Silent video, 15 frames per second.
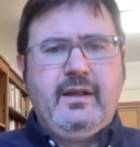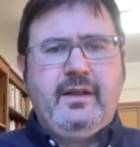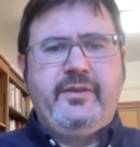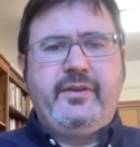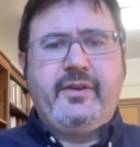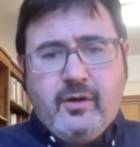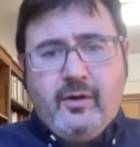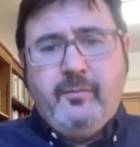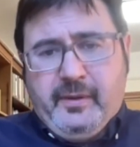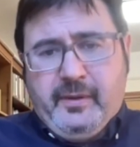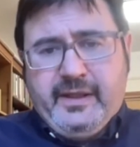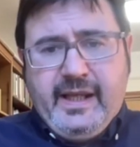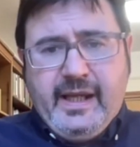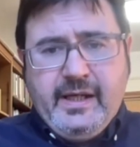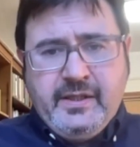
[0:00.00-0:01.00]
The
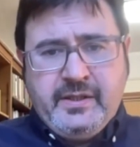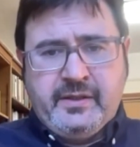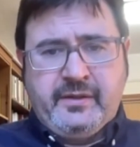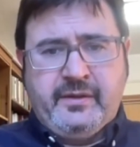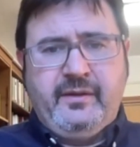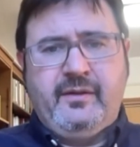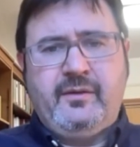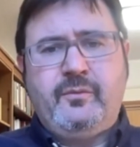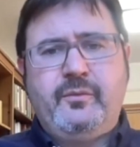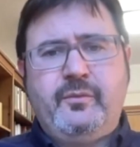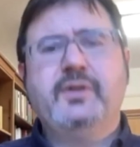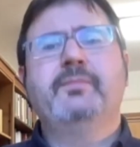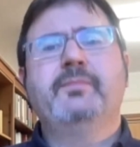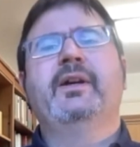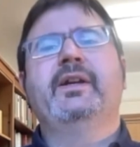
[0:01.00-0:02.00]
complication,
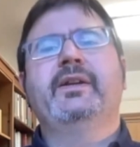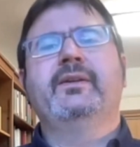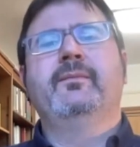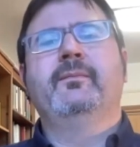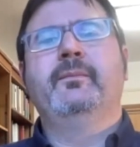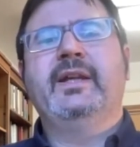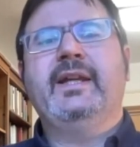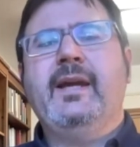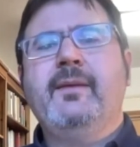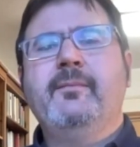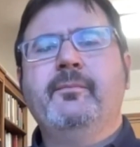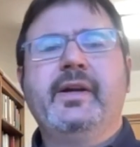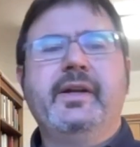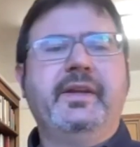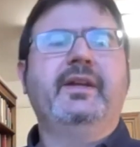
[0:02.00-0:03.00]
which became
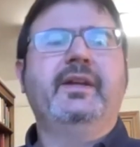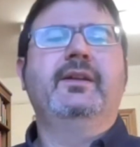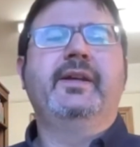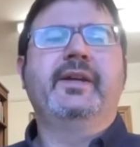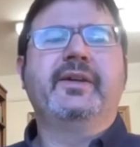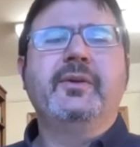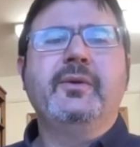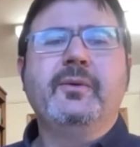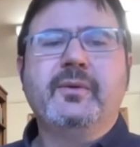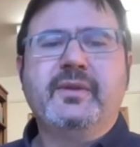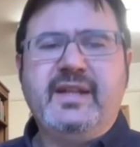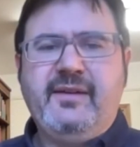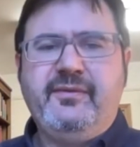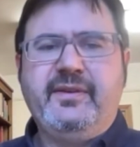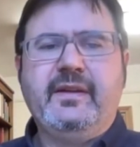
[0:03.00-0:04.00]
particularly acute
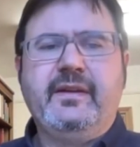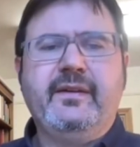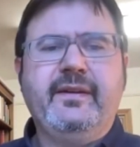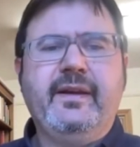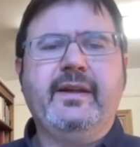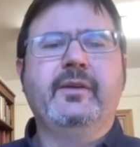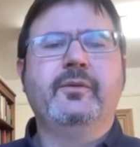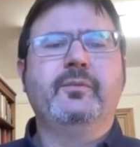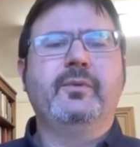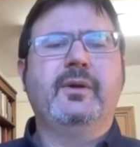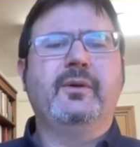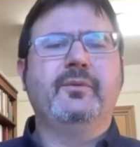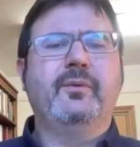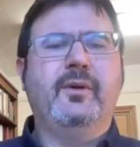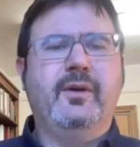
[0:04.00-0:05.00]
after the Second
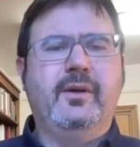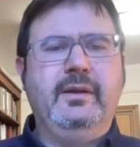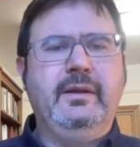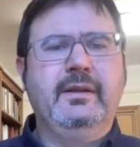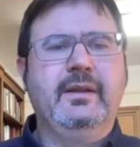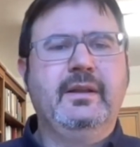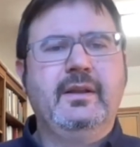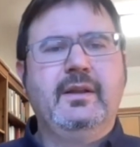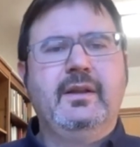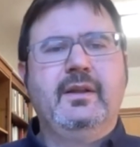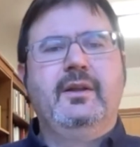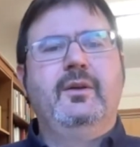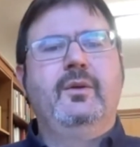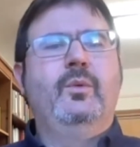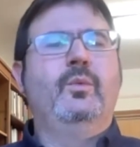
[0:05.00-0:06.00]
World War,
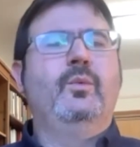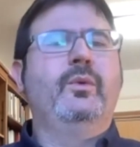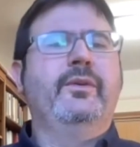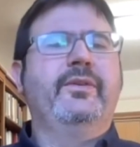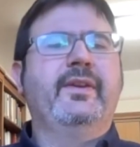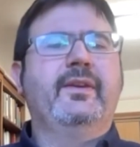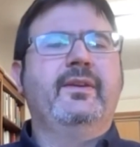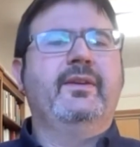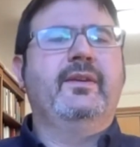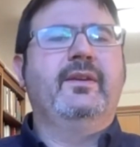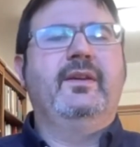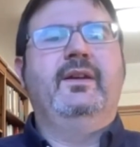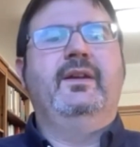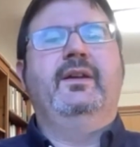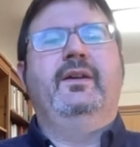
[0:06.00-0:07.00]
was that
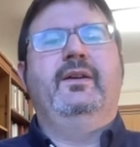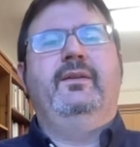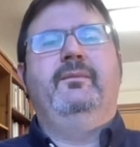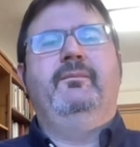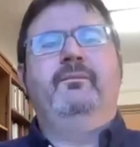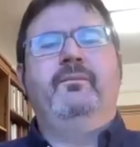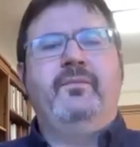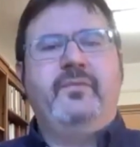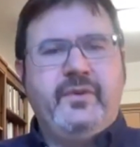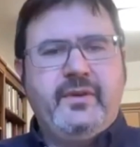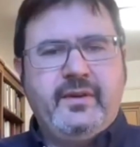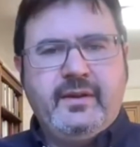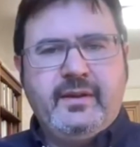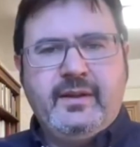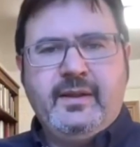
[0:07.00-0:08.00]

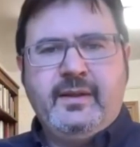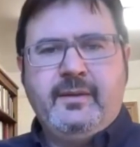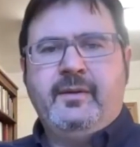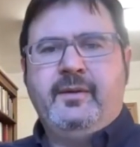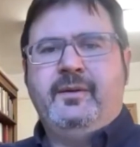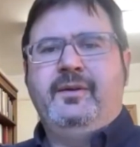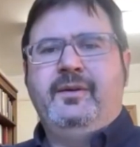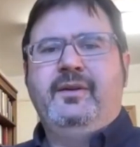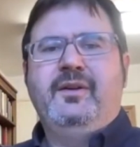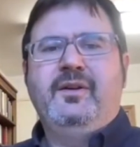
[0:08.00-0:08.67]
the